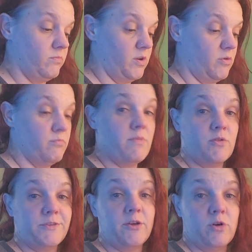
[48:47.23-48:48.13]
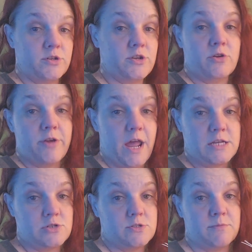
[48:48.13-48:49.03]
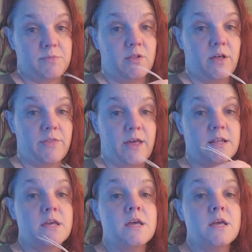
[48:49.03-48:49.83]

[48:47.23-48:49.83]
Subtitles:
melting onto your dash or something like that.